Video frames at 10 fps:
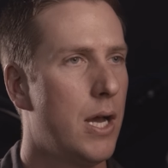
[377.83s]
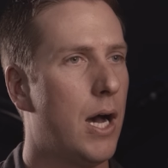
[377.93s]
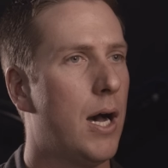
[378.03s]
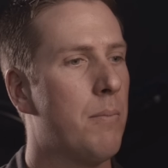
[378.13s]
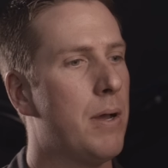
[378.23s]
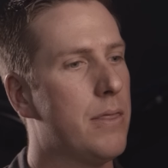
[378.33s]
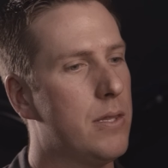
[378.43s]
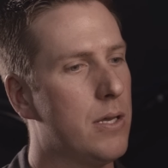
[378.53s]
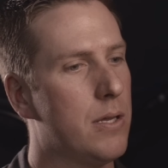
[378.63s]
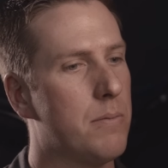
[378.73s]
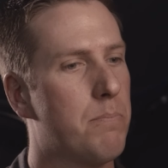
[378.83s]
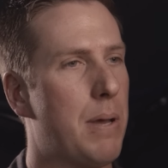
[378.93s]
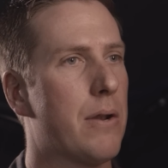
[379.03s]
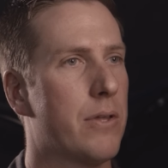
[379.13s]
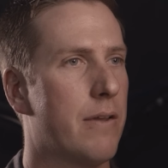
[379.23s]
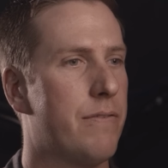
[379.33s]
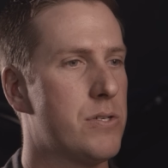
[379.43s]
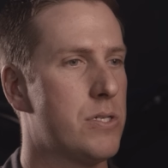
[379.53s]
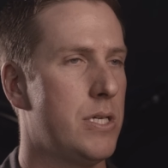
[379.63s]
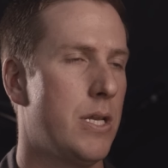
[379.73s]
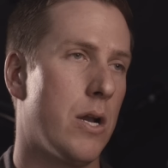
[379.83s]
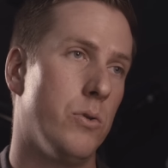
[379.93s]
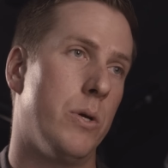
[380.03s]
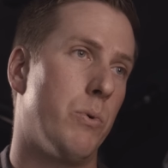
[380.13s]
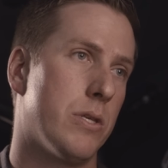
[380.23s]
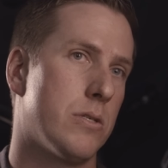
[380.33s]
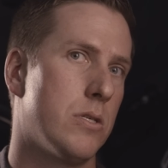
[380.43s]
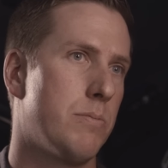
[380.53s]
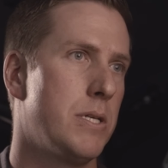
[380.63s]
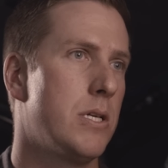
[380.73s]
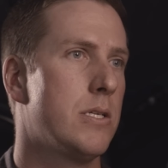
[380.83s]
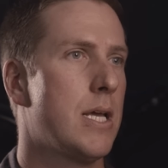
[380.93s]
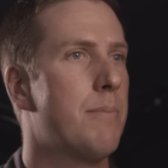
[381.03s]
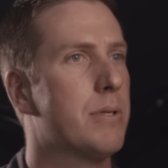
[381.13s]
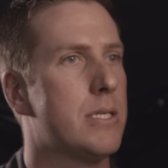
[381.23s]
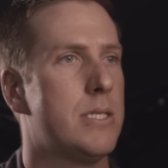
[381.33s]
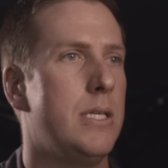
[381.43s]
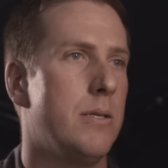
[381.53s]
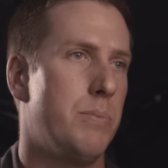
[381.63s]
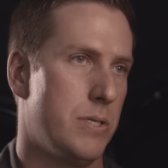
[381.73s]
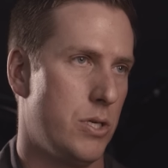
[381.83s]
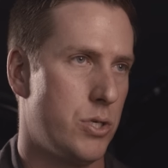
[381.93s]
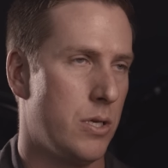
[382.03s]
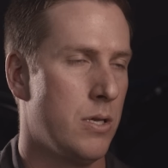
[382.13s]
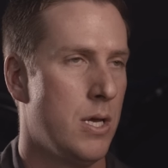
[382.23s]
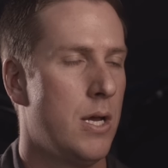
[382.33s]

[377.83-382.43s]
The pedaling efficiency, not only with the suspension design, but the seated position